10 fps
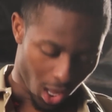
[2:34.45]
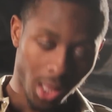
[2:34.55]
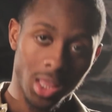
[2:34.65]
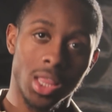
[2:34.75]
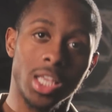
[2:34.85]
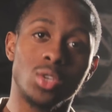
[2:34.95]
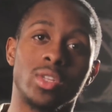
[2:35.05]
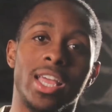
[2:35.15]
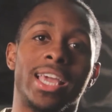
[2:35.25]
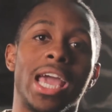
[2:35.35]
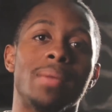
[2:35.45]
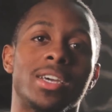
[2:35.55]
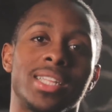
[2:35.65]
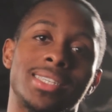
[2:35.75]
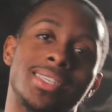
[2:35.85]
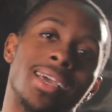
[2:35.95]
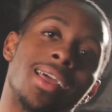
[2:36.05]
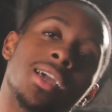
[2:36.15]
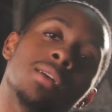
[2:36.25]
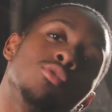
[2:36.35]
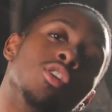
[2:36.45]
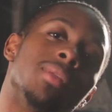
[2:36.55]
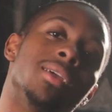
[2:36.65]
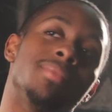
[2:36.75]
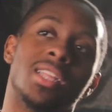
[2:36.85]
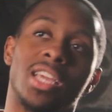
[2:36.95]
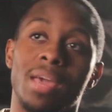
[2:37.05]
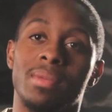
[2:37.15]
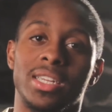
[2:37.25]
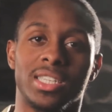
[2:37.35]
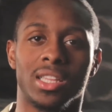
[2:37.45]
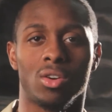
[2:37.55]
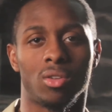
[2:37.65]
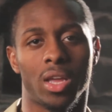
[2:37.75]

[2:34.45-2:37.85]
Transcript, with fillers: Nah, this was they gave me because they said like, come on, like man, they gave me this shit though.